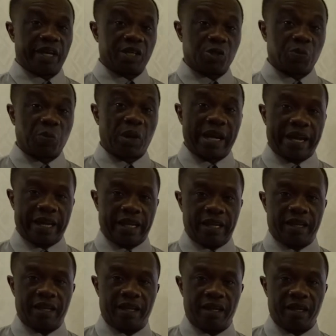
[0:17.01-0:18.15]

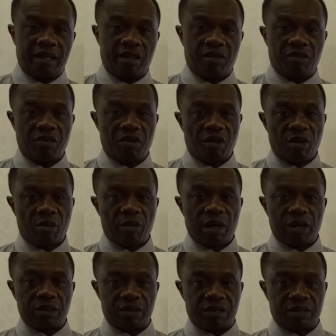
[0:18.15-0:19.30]
explain
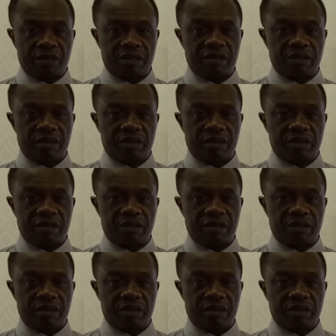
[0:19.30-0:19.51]
about